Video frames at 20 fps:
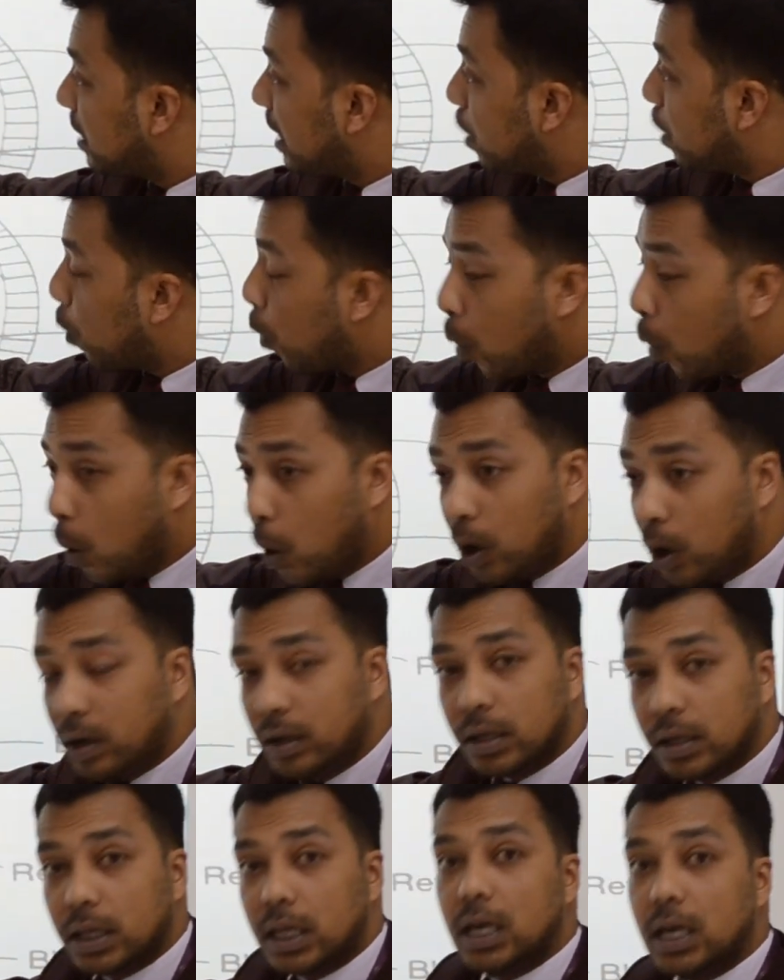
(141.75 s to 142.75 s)
they hold
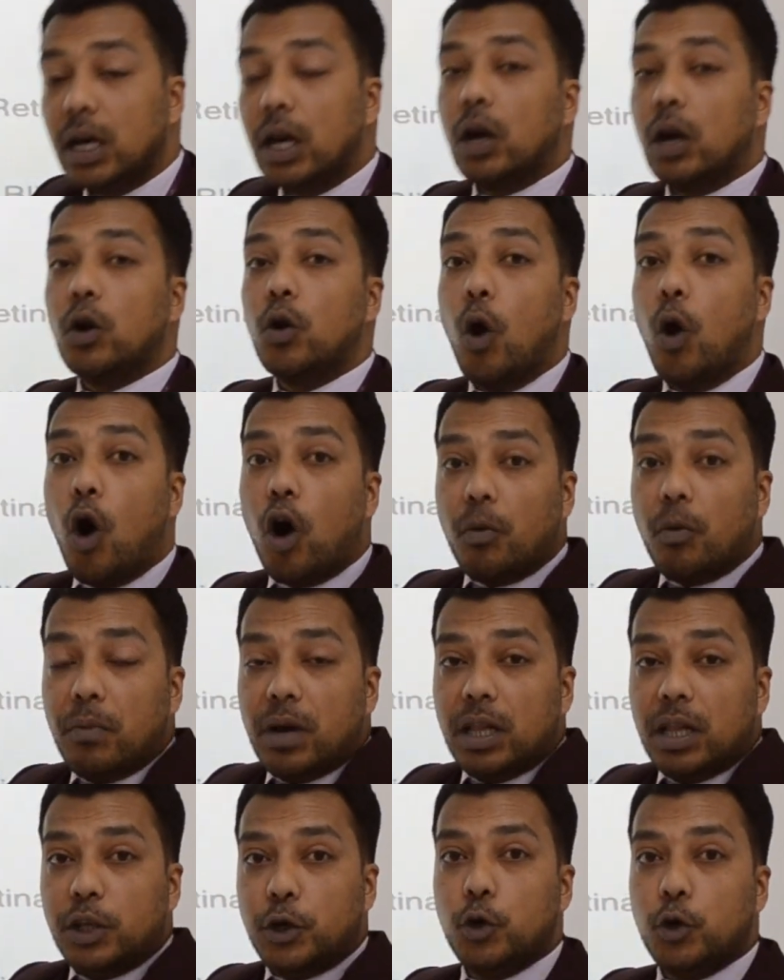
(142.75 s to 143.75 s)
the normal